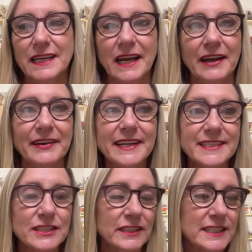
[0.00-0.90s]
All righty,
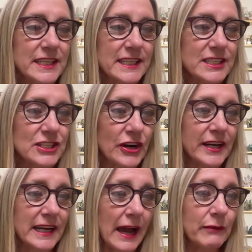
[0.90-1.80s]
so let's get started.
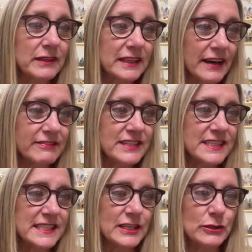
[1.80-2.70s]
I would love to
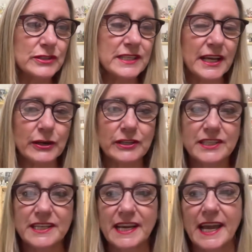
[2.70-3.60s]
see who's here
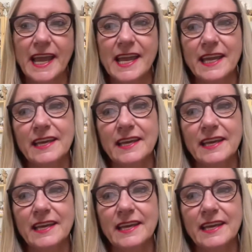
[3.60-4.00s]
today.